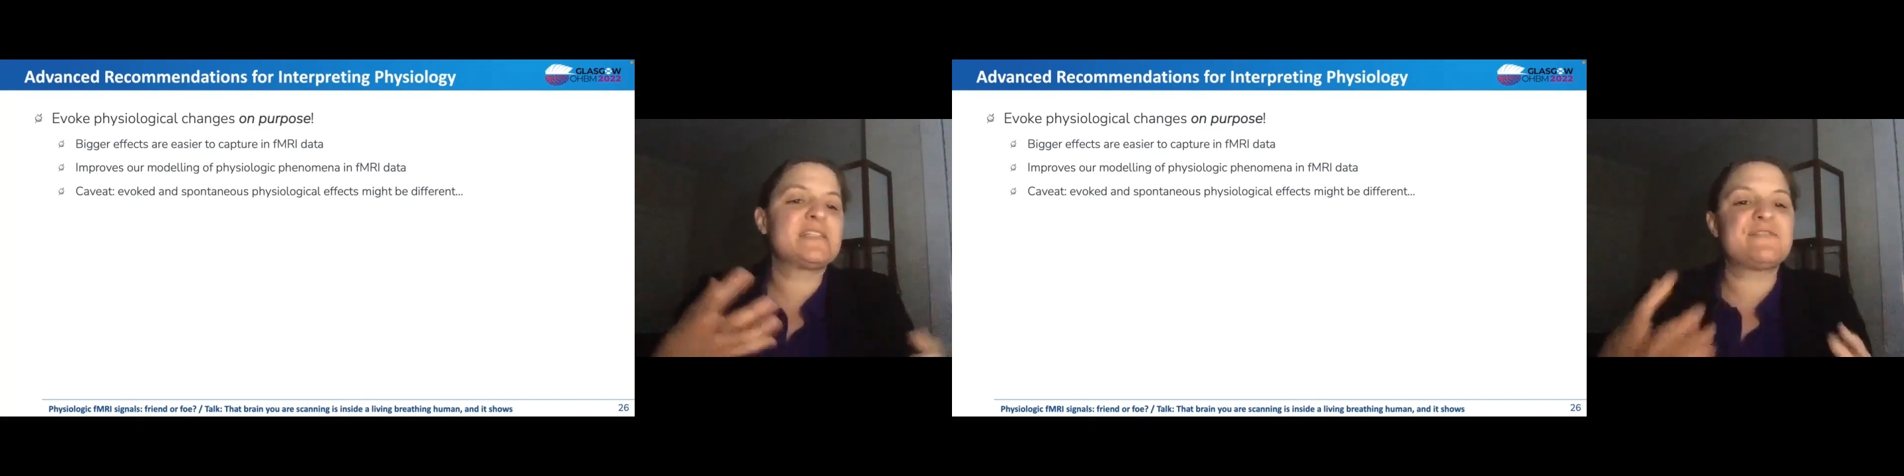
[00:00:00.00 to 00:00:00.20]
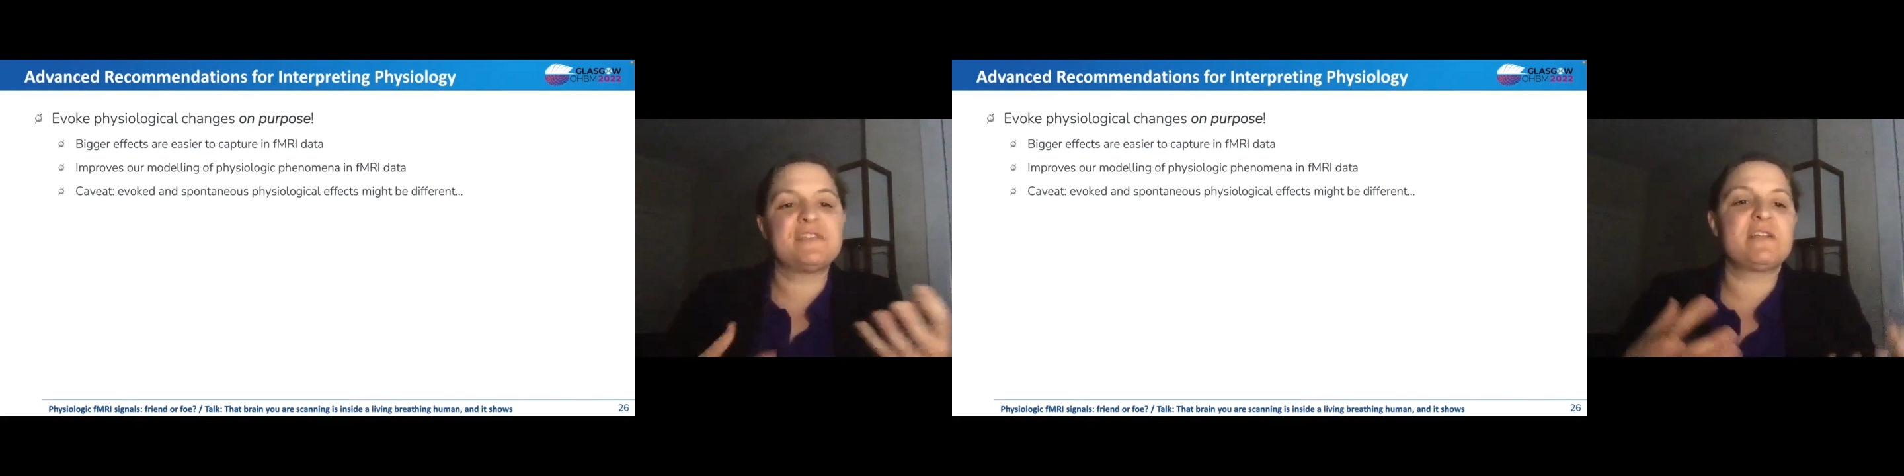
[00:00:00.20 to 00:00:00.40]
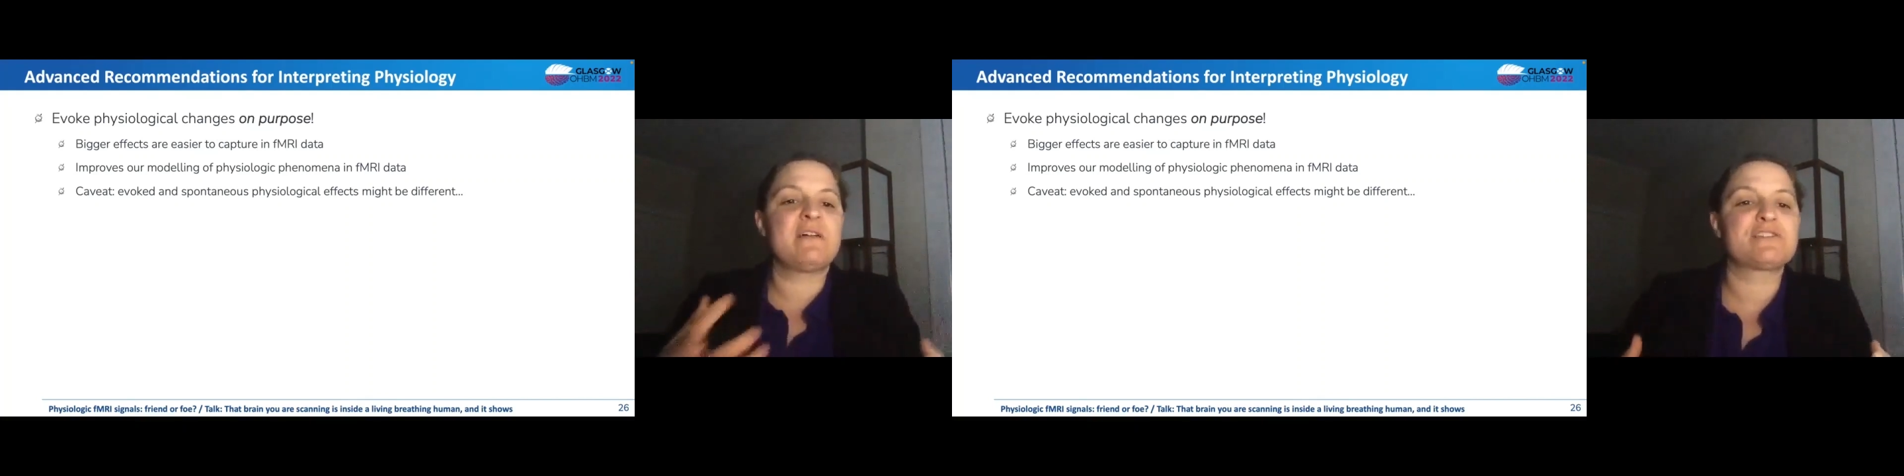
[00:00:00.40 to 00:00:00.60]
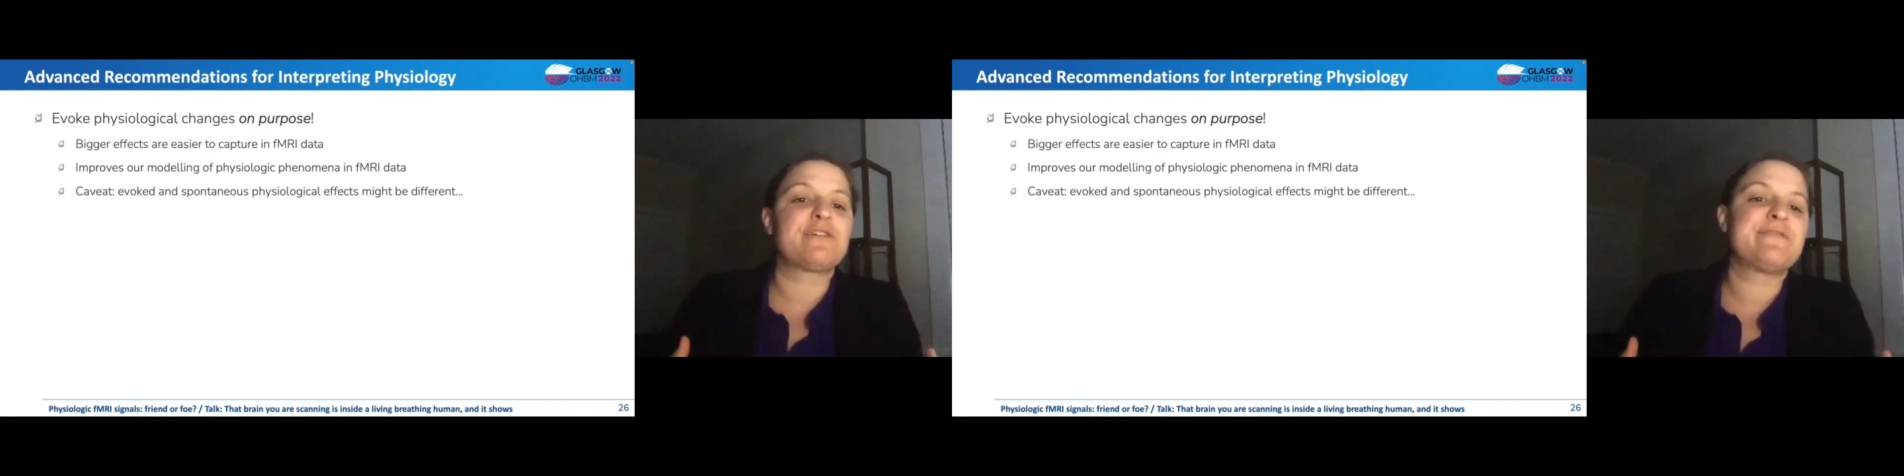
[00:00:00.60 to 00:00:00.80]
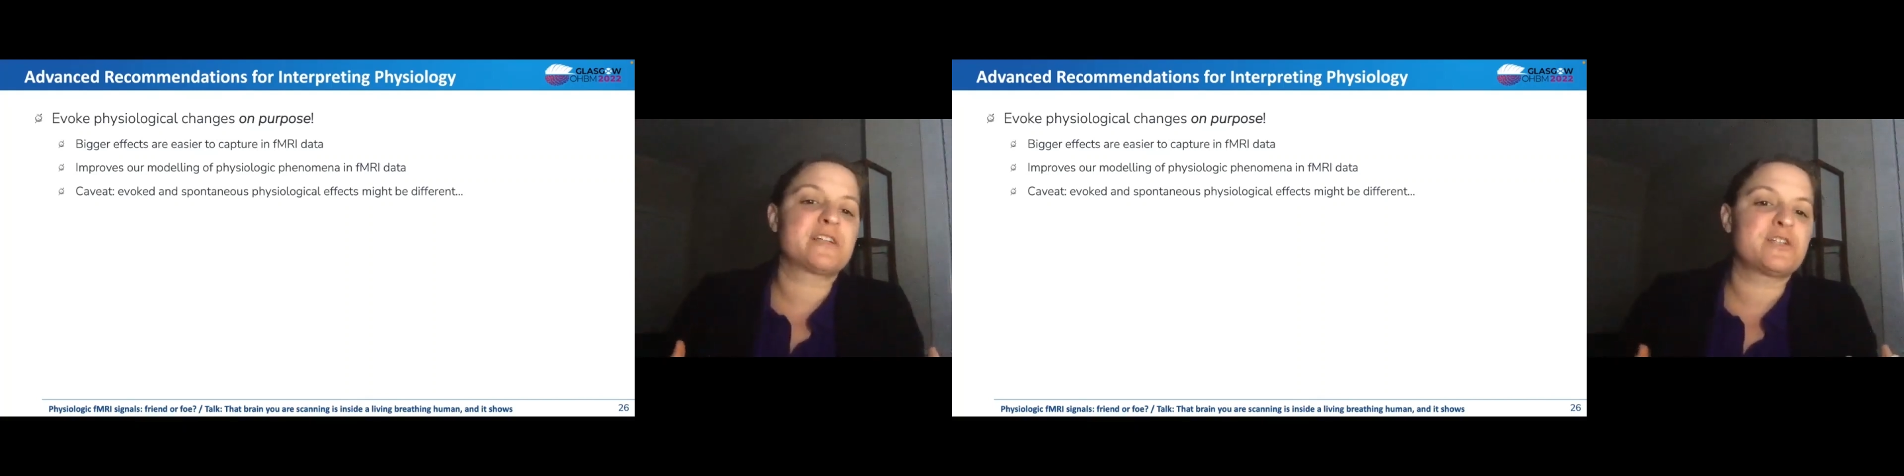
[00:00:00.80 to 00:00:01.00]
physiological
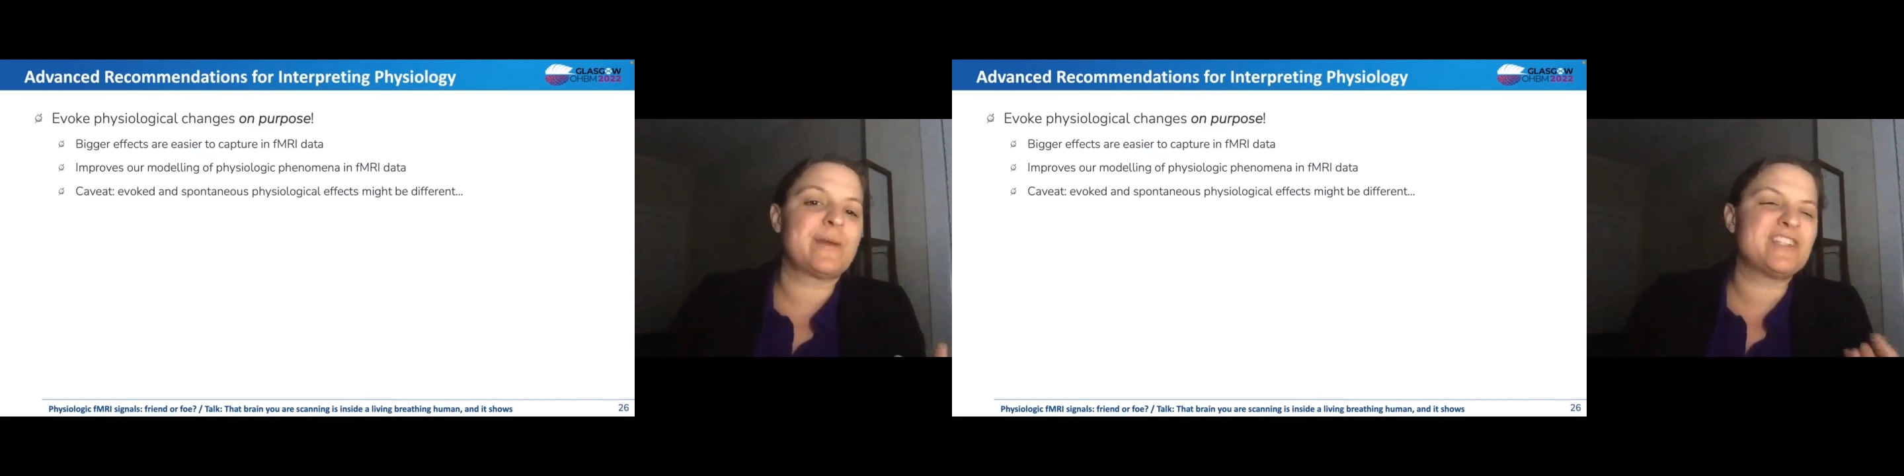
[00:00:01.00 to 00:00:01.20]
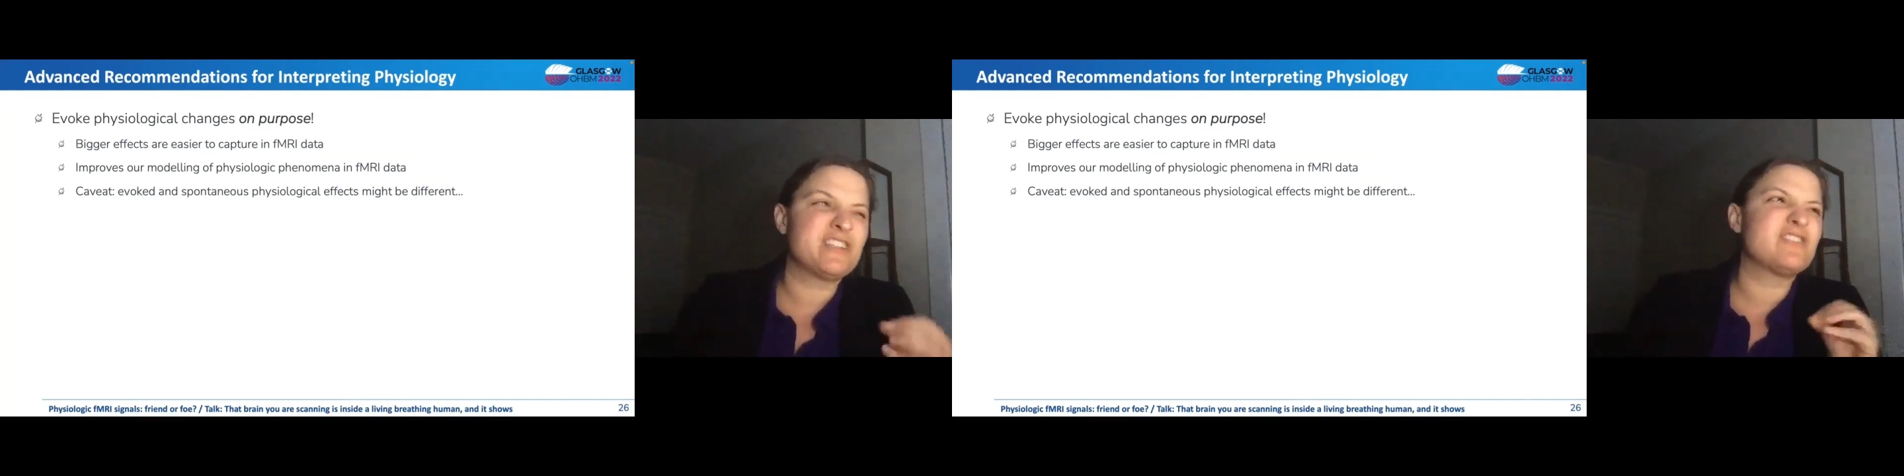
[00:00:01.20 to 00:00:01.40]
fluctuations